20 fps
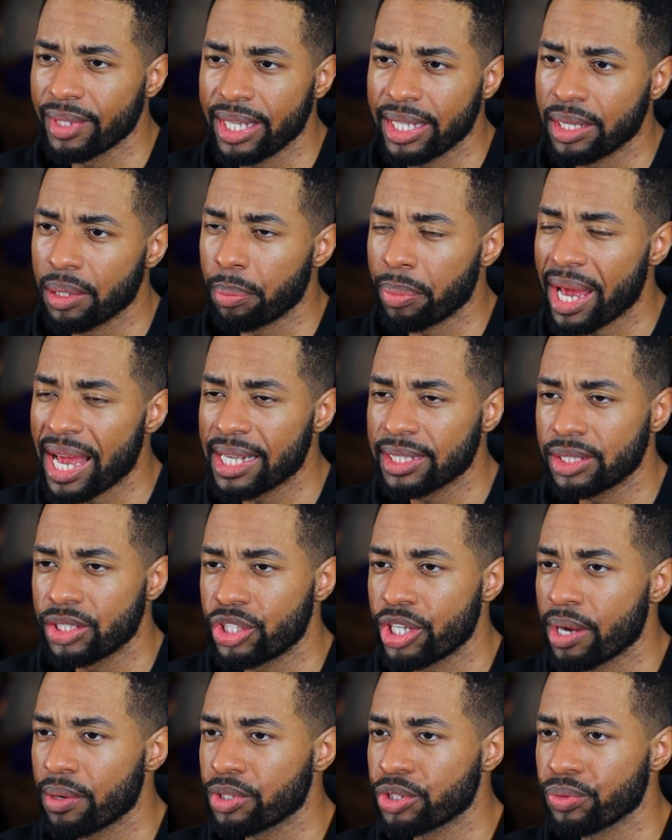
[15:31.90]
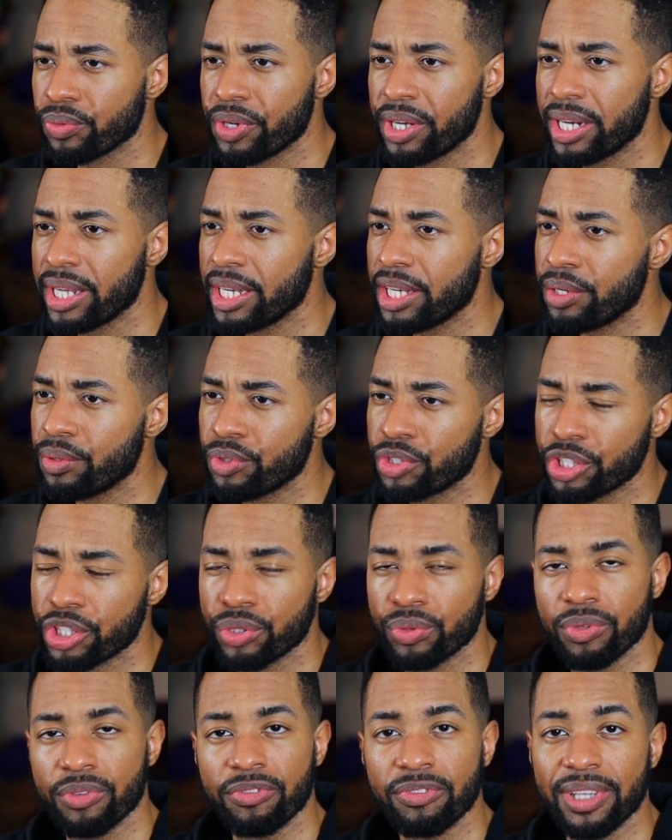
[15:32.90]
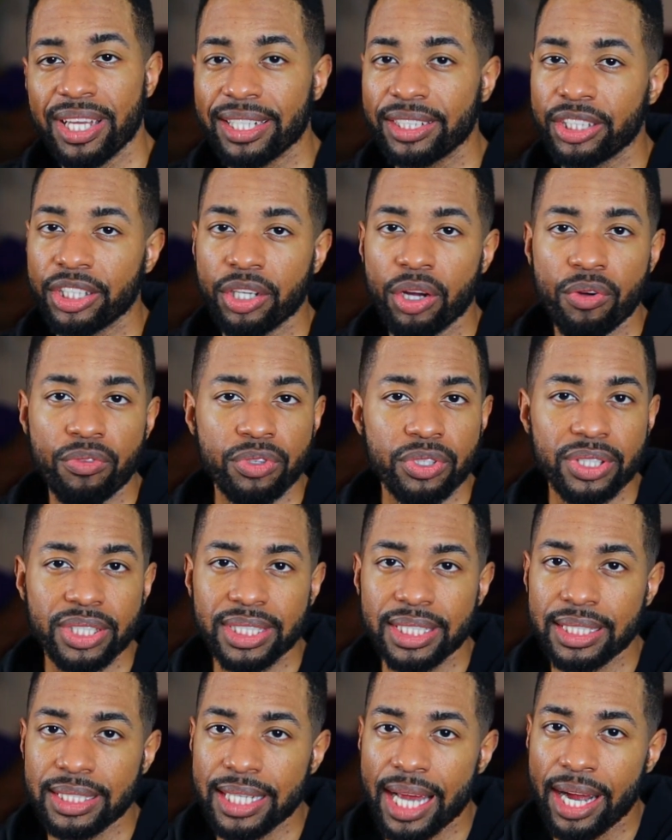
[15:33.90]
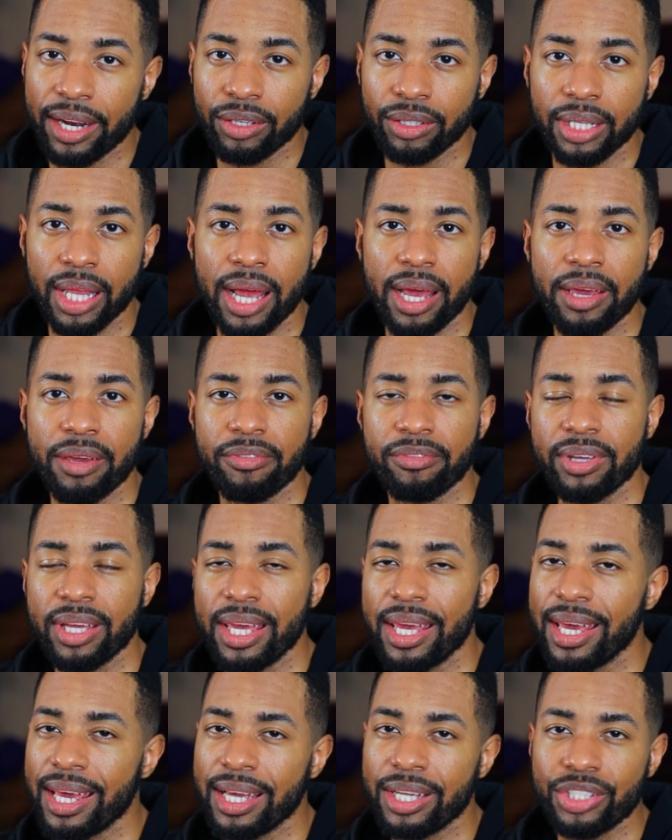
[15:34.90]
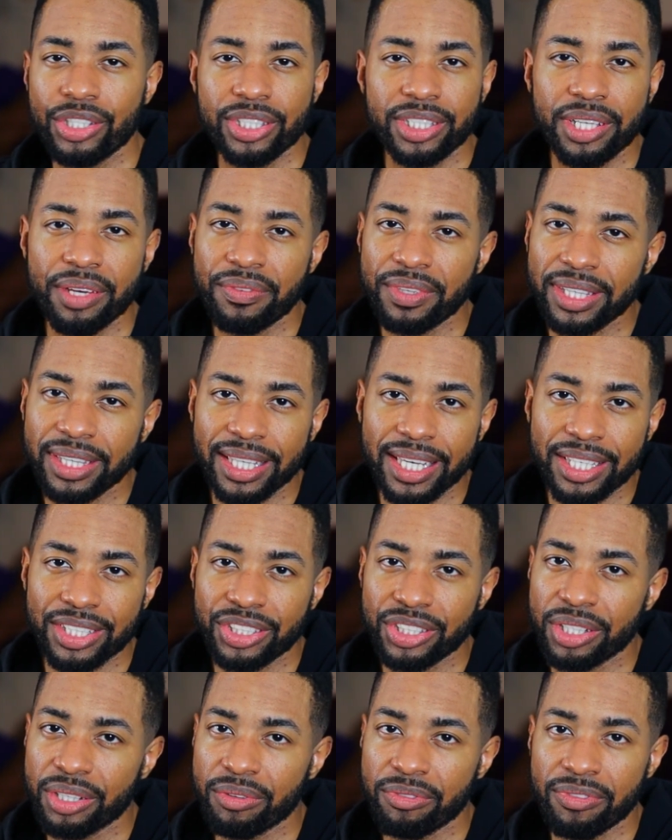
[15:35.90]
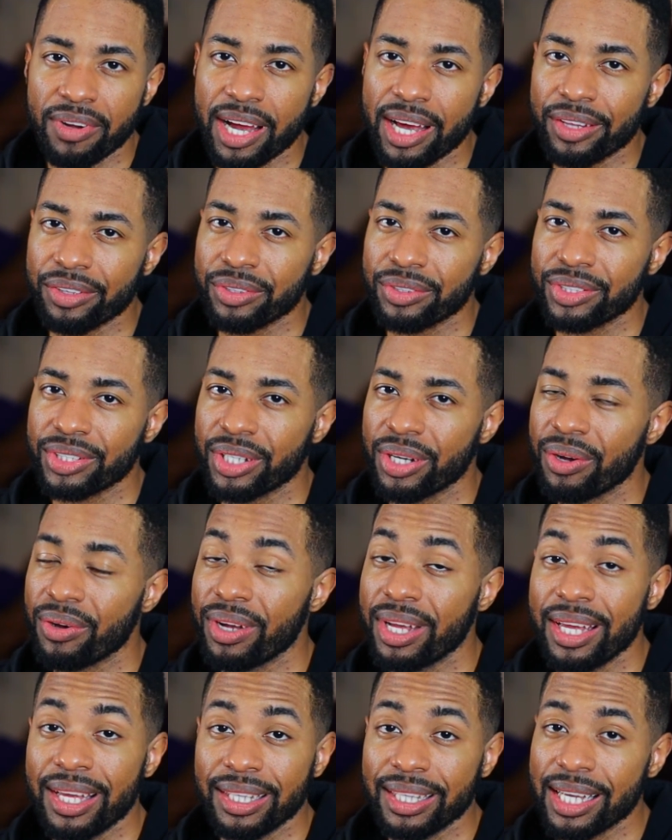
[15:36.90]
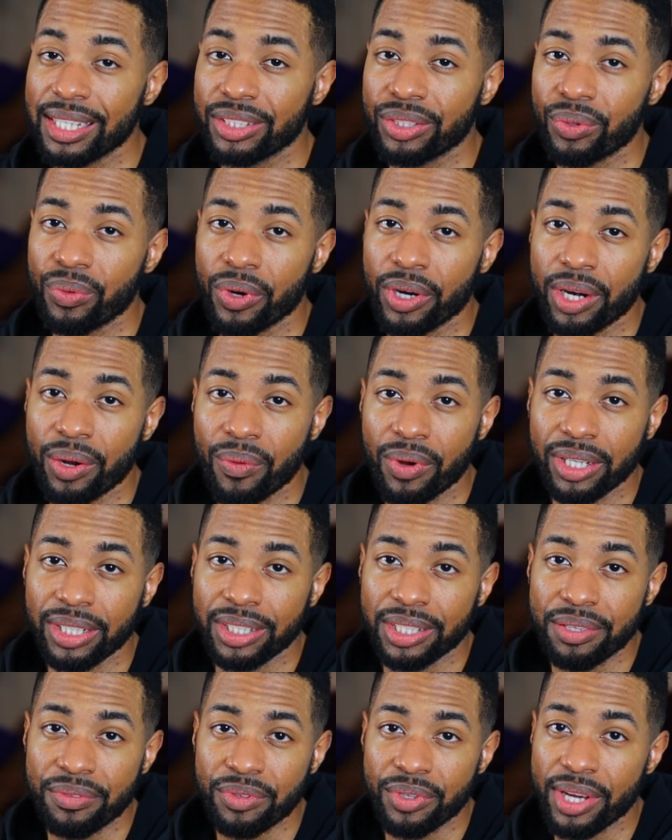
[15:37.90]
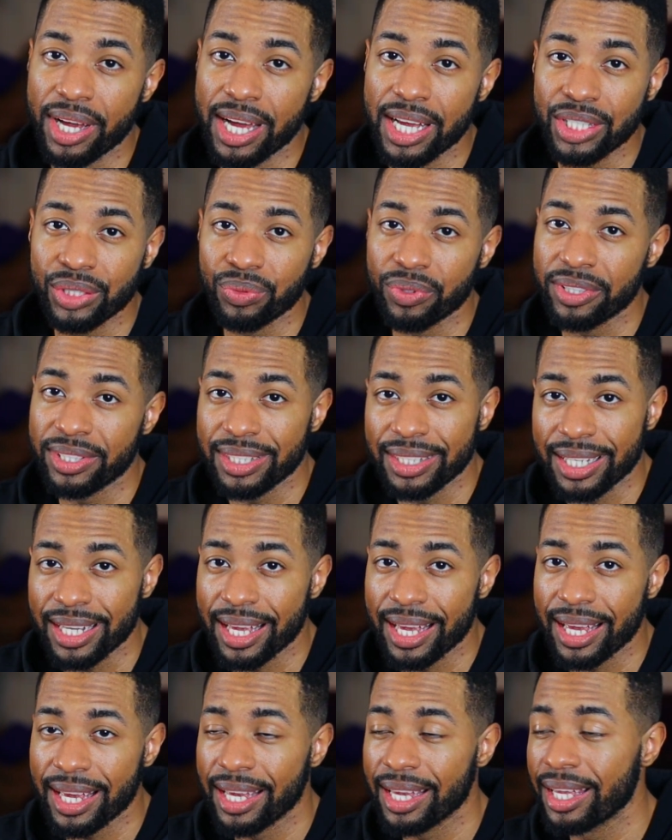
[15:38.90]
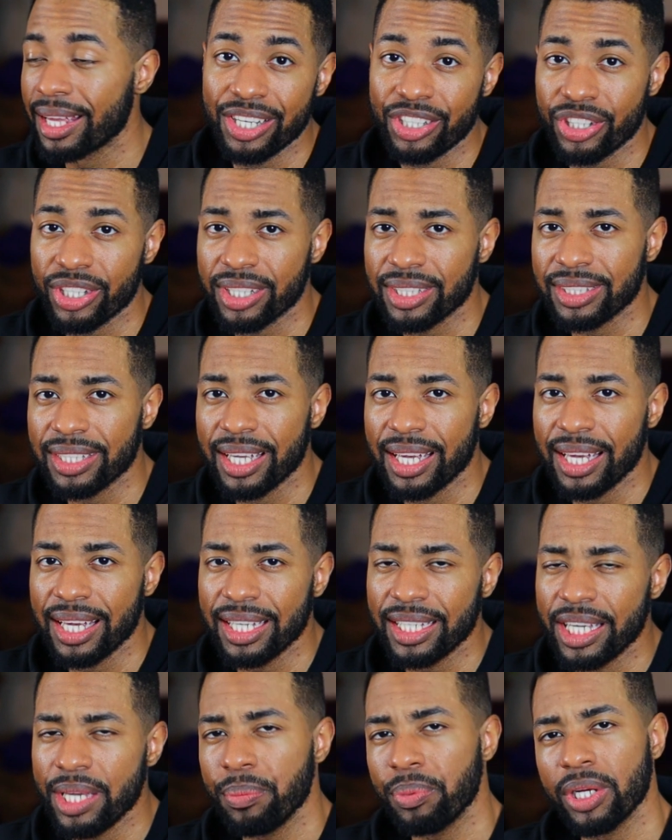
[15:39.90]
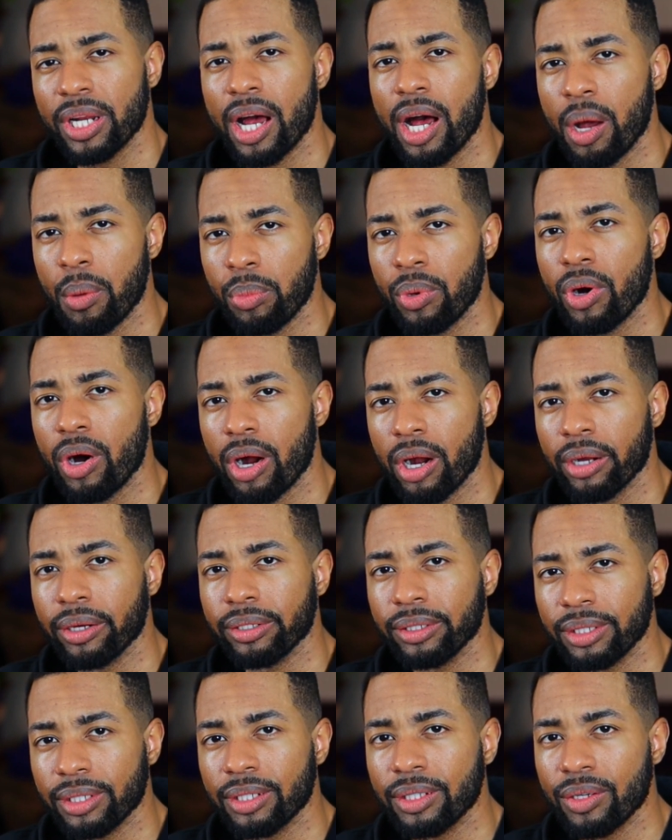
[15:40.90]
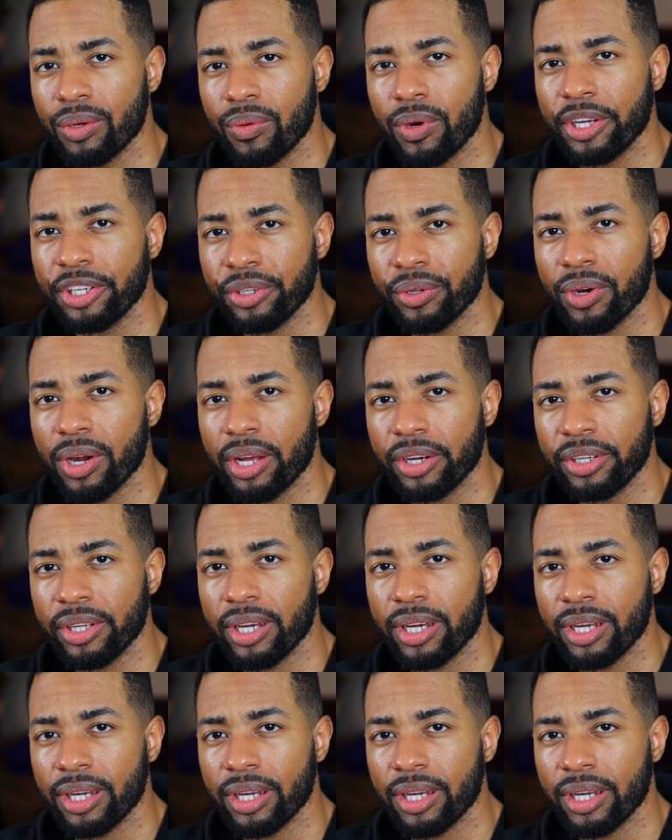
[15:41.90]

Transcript: in the passage I was reading, he was just reflecting over his entire life and just giving thanks to the Father. So that's the word I want to leave you guys with today. Just keeping a humble heart while you're on